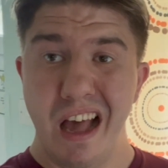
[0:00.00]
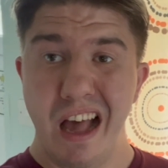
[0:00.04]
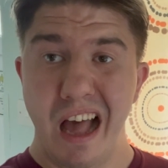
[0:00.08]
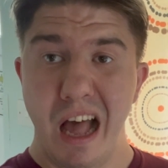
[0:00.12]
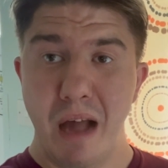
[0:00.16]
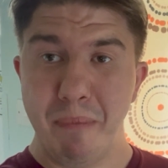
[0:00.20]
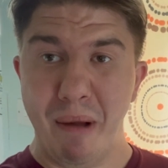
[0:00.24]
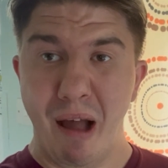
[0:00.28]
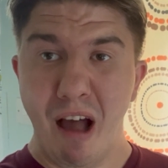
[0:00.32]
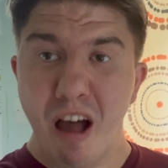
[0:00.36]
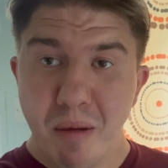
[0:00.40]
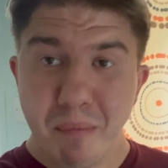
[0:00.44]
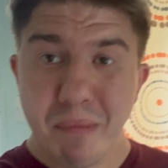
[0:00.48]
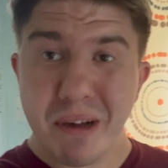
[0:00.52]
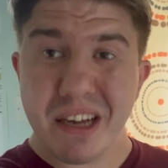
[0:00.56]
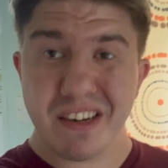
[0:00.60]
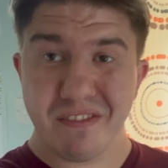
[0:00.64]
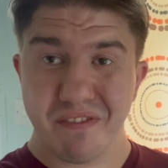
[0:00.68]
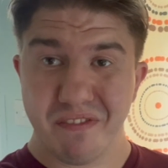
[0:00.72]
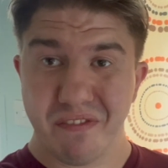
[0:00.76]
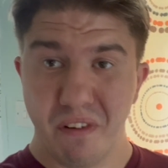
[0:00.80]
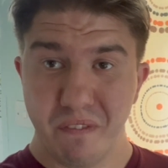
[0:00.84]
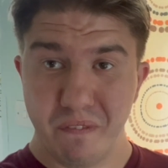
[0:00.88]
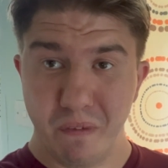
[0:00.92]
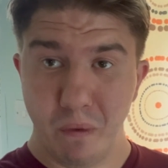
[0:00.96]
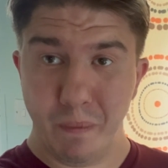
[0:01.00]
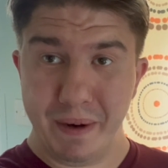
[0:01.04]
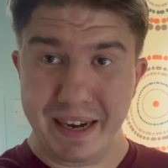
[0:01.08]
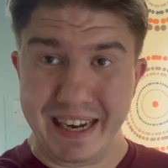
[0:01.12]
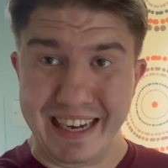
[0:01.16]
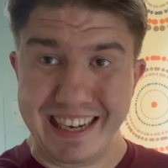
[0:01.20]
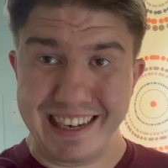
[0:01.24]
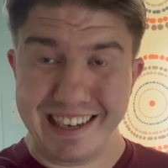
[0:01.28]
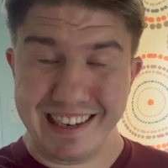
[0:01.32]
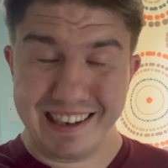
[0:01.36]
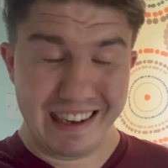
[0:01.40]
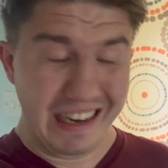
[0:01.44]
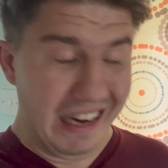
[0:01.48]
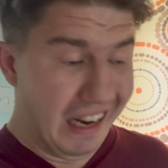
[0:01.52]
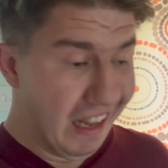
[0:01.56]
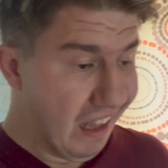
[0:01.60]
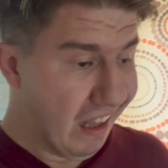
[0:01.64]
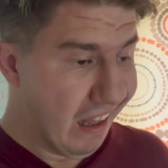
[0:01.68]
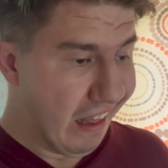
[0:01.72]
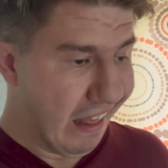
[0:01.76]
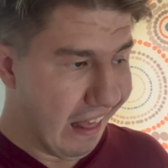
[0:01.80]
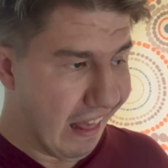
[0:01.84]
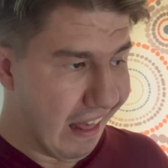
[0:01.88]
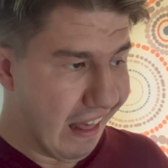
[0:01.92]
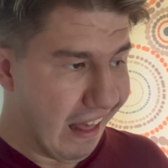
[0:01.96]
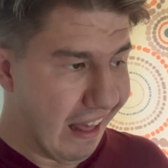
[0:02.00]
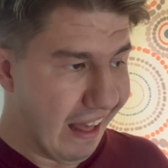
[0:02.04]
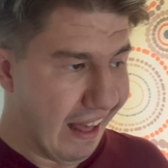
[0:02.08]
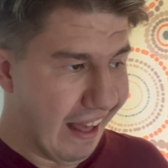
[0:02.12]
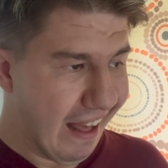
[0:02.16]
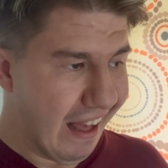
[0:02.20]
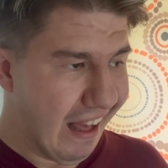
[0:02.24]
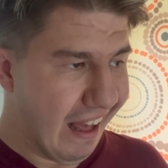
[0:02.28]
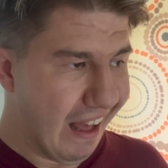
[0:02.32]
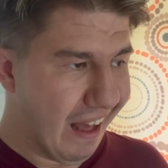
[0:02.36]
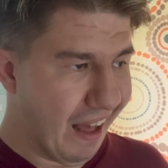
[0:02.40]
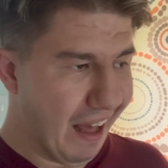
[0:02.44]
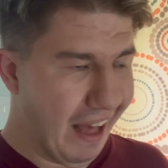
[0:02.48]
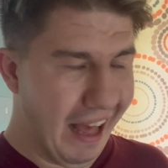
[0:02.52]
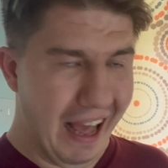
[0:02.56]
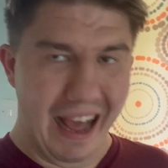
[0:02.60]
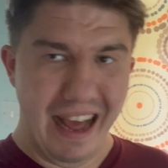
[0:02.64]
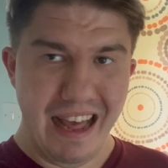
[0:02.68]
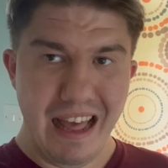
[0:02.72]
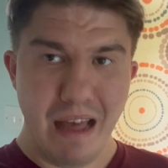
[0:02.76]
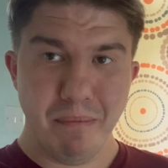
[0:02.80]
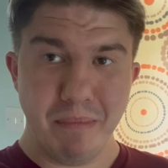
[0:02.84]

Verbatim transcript: apartment for the week. I am